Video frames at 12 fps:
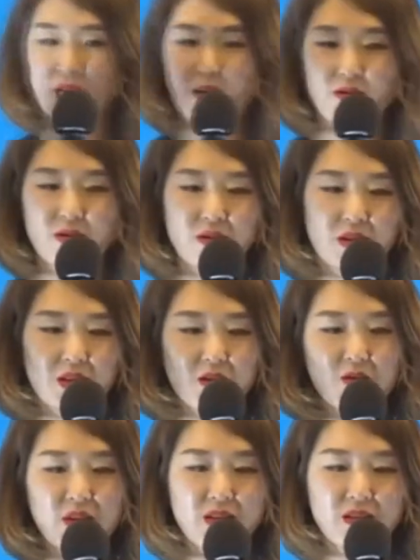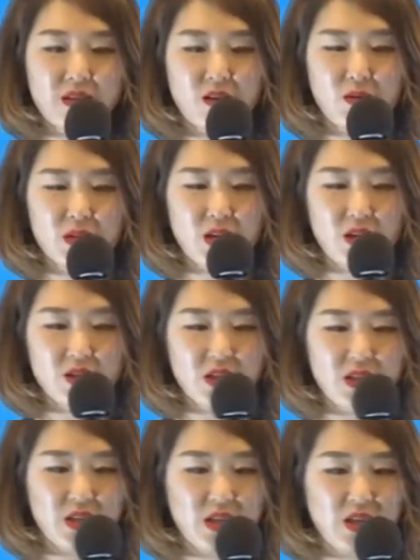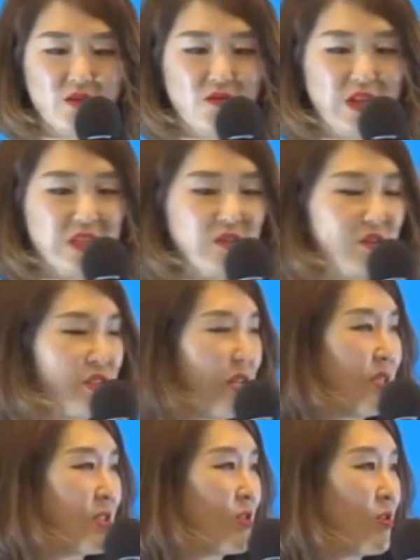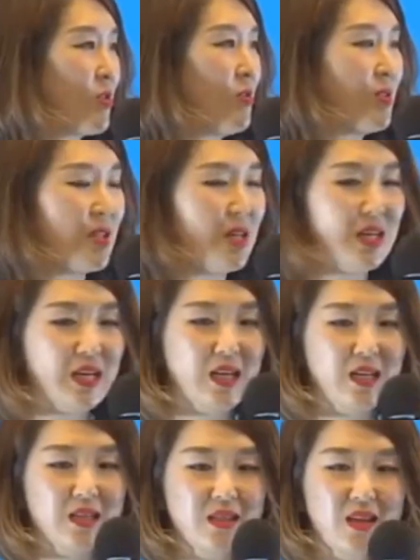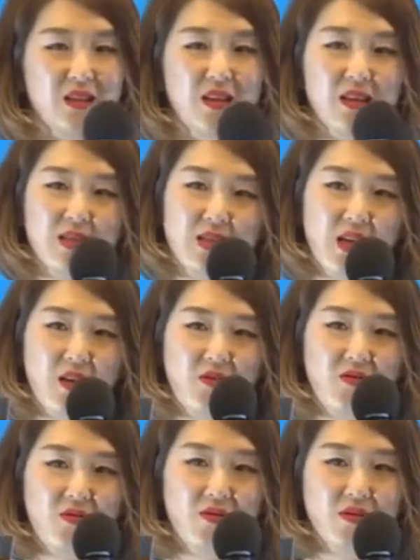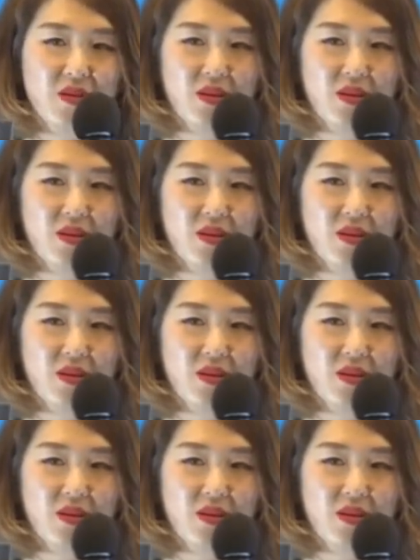it out to the Korean Dermatology Research Institute, and they said, safe.